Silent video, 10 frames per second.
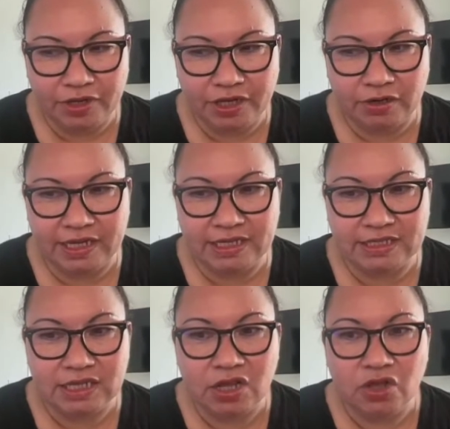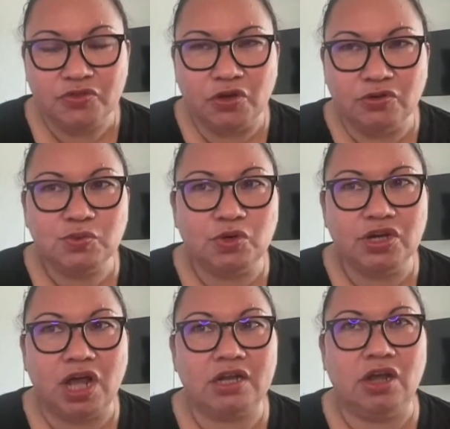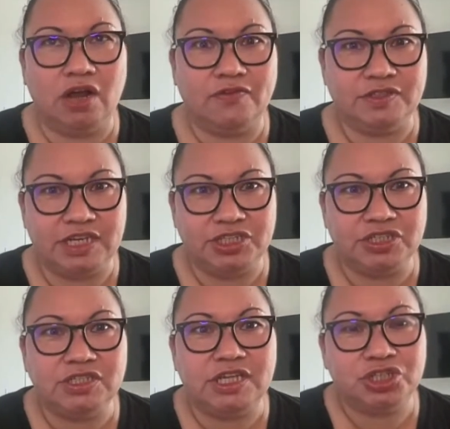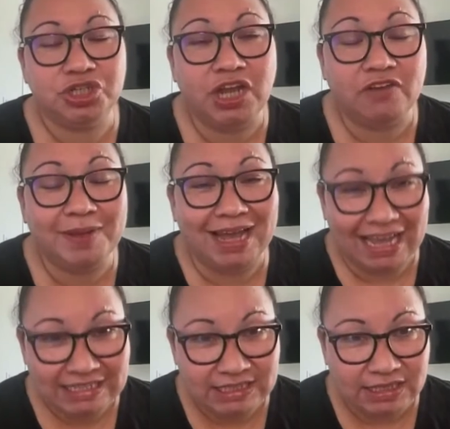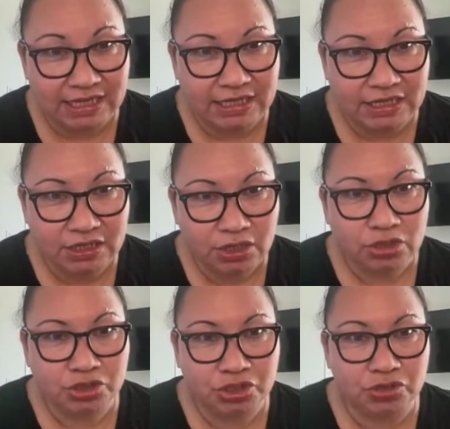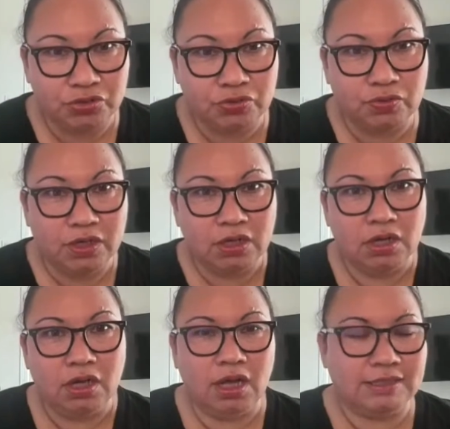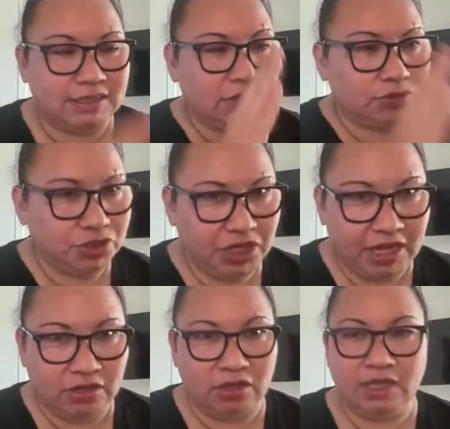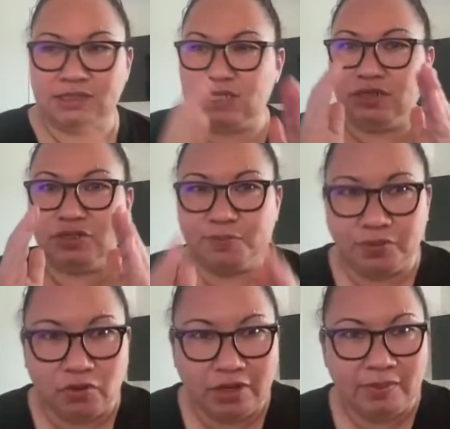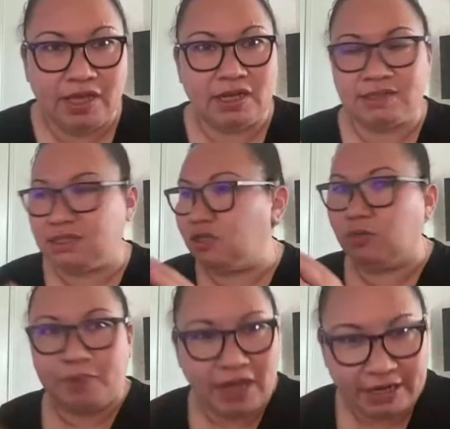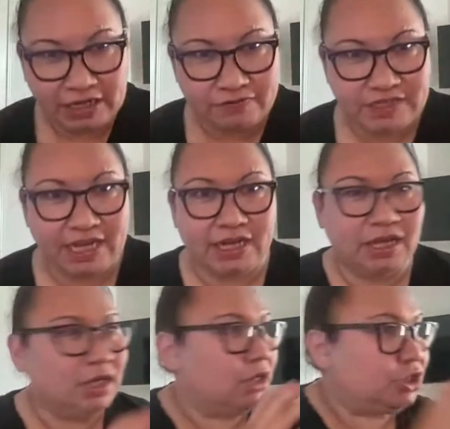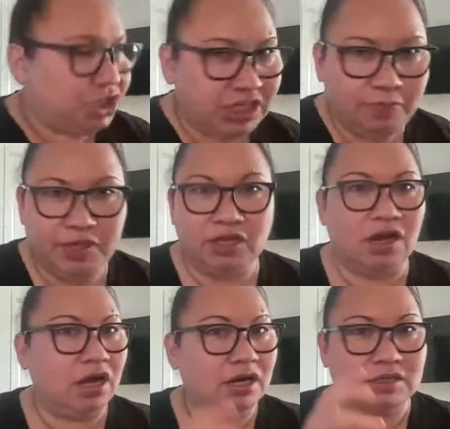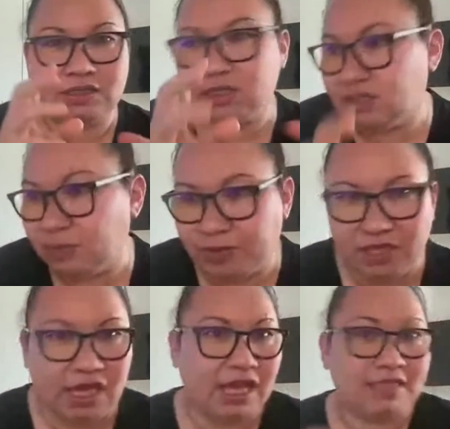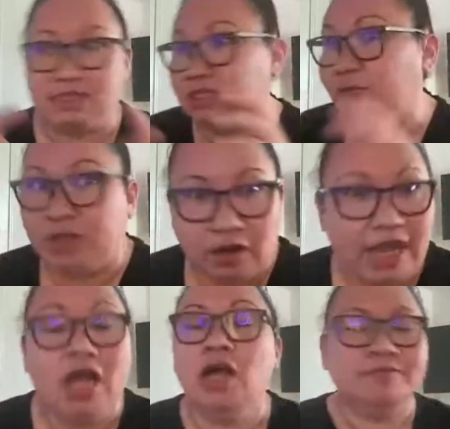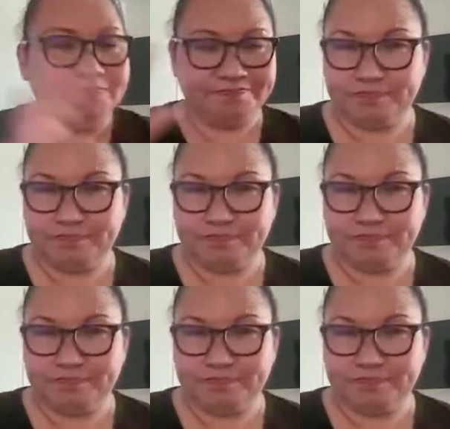here is those were not conversations that should have been isolated to a single channel, a single deployment, a single body of data, GDPR, CCPA.